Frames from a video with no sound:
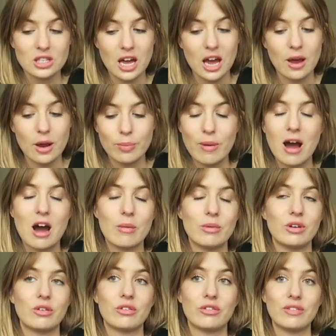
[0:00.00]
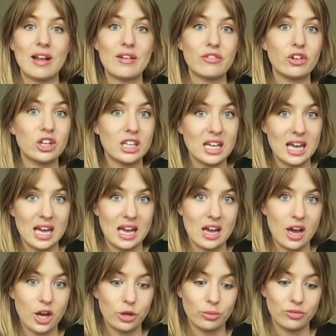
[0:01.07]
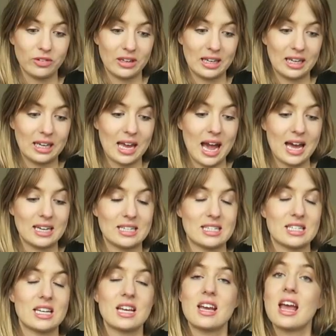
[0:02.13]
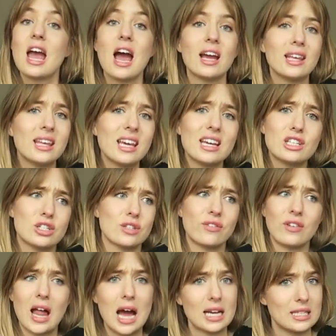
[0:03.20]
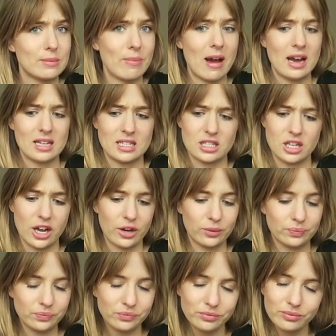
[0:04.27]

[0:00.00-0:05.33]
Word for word: an apartment or a flat for a year hopefully and a year just flies by so